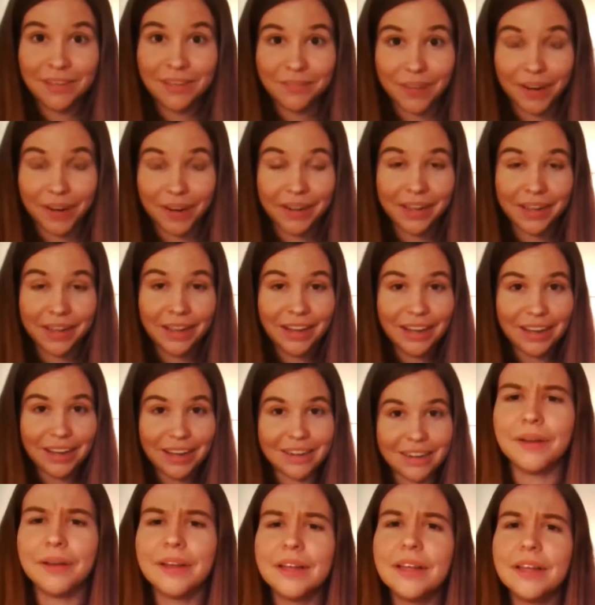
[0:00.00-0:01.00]
Very
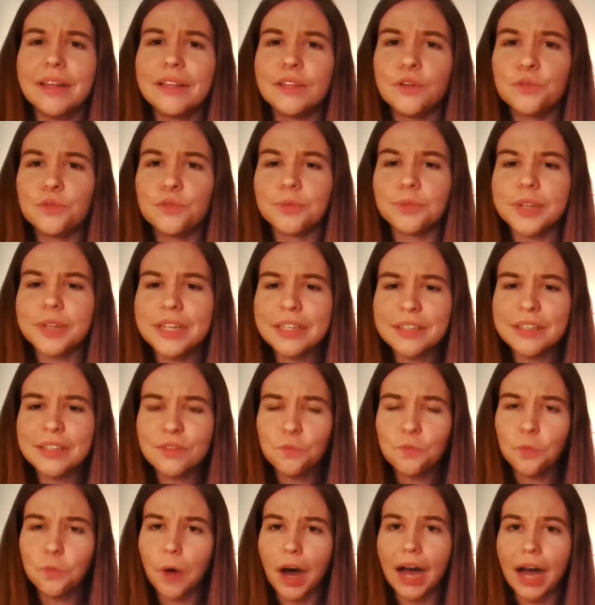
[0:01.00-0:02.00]
good. The
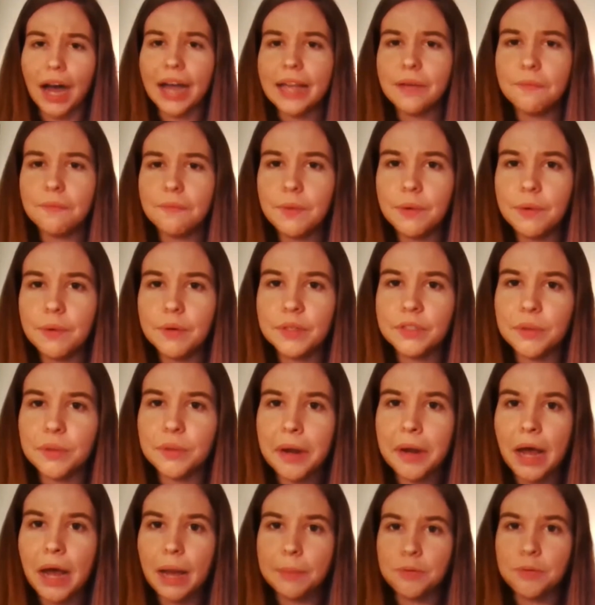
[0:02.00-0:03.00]
reason why we would do
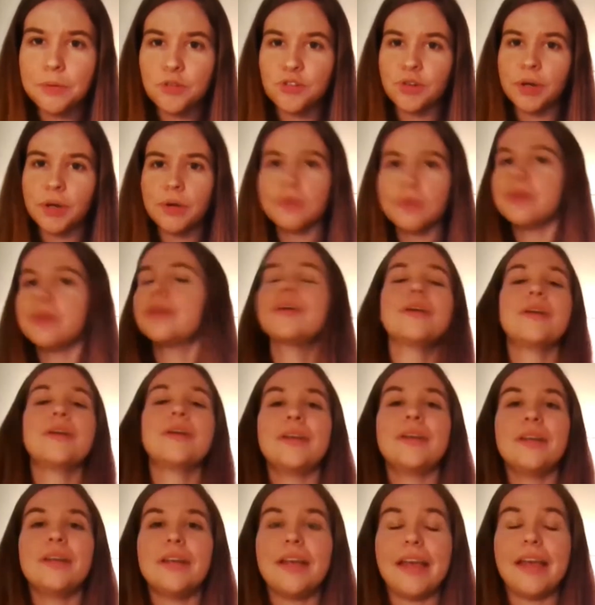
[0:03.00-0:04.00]
an upstroke
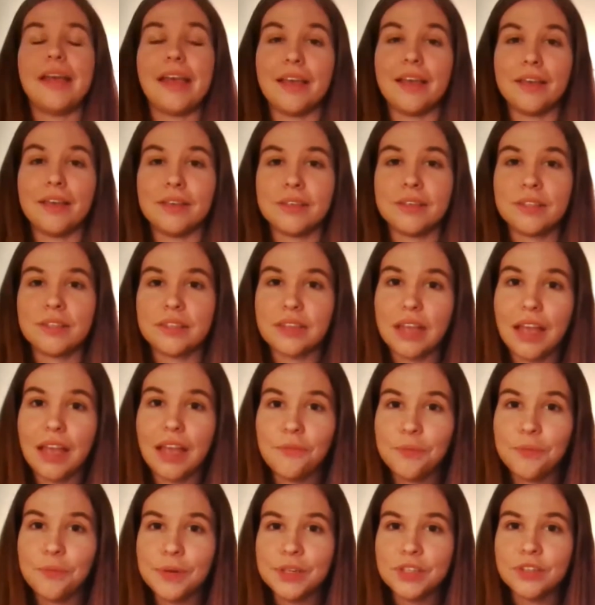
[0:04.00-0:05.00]
is
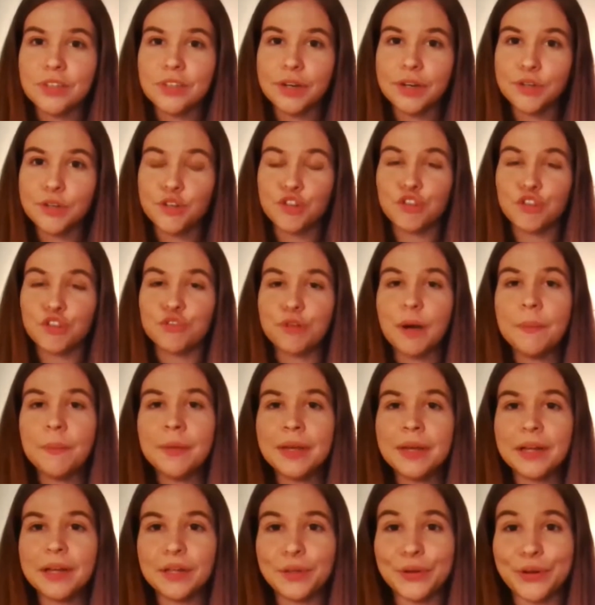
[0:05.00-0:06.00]
if we start
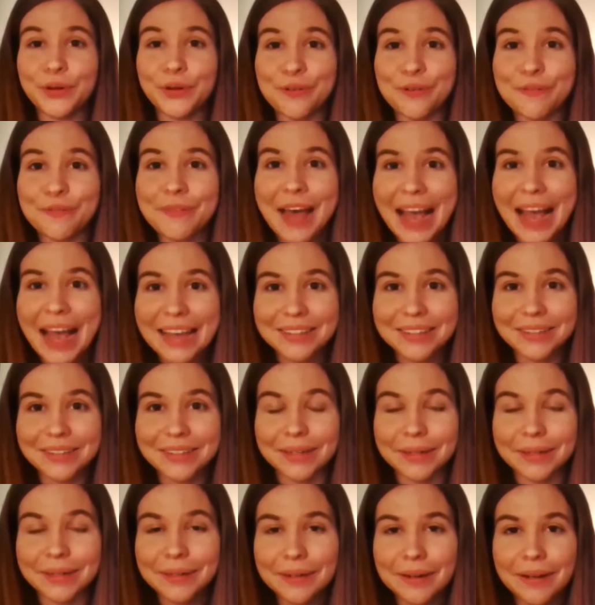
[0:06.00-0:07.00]
strumming a little
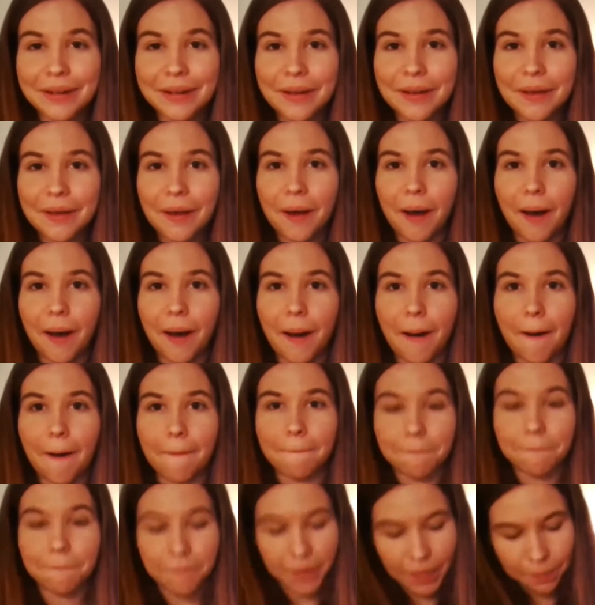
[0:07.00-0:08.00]
faster,
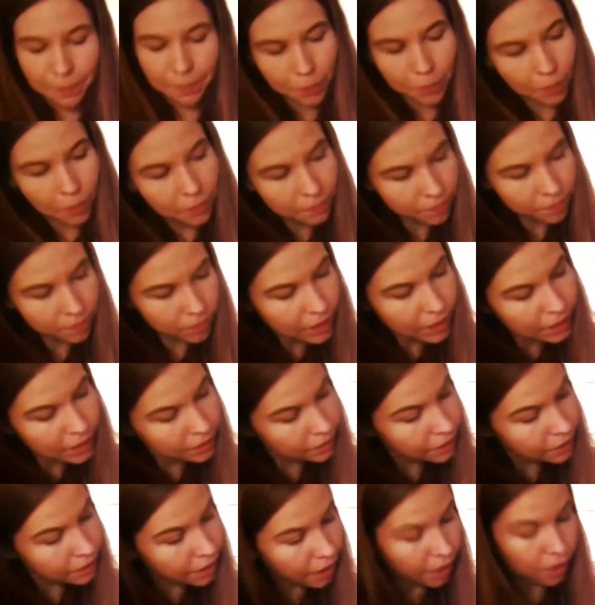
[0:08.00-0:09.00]
people
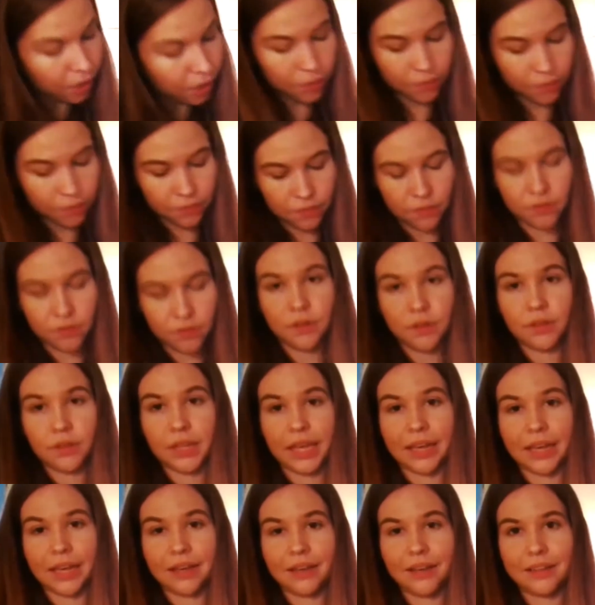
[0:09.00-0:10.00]
can go
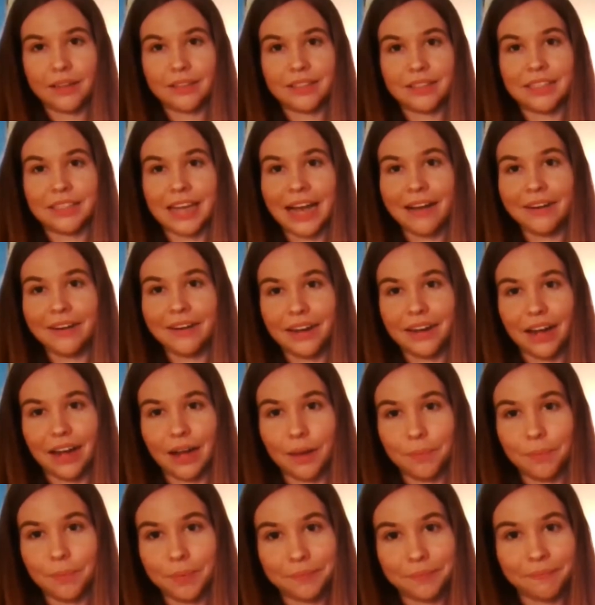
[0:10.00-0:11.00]
like down and
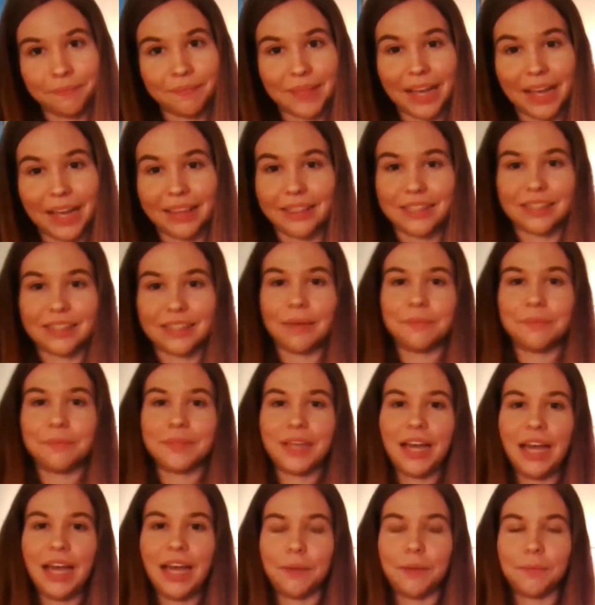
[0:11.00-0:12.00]
up at the same
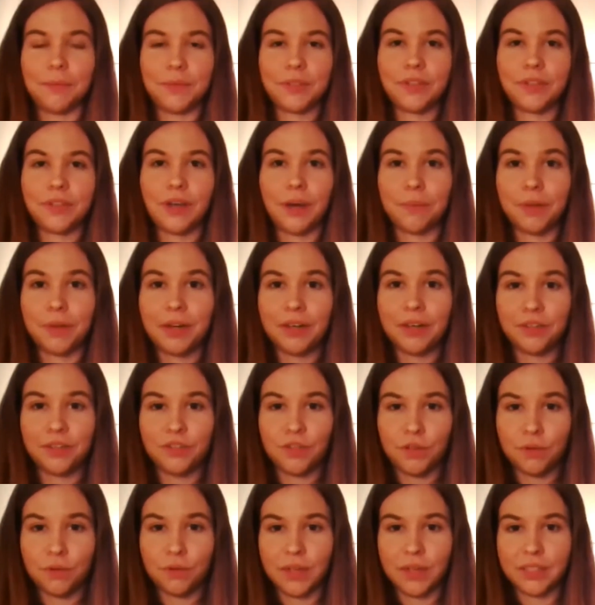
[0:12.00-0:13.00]
time. So I'm gonna
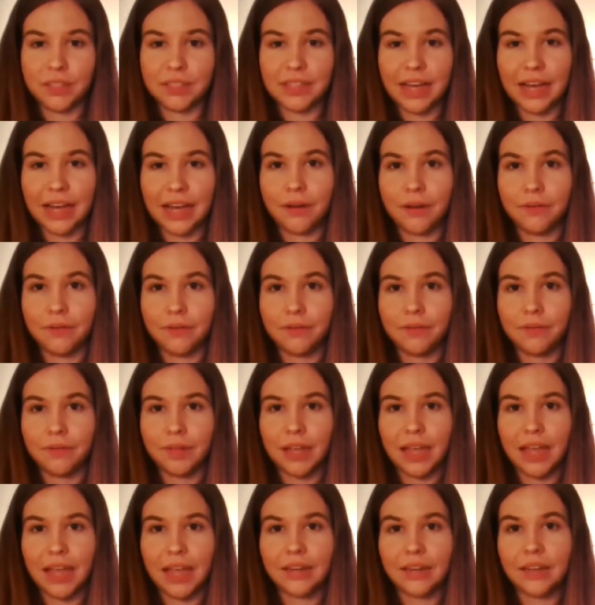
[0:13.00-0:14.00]
do a down
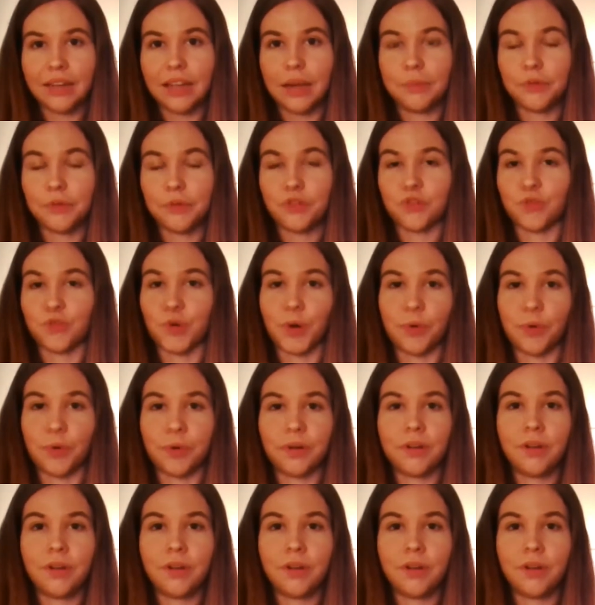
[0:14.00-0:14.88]
and an upstroke